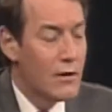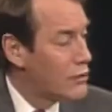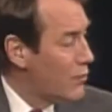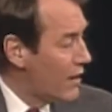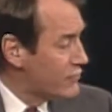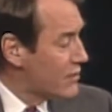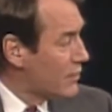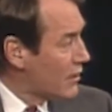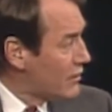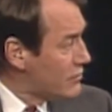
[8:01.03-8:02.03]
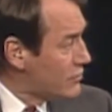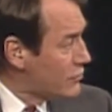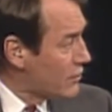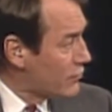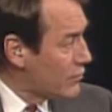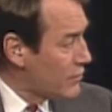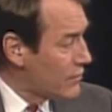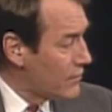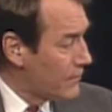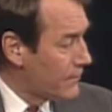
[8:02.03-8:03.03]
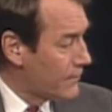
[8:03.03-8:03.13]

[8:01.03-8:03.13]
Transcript: Do you have something of his that you can read with you?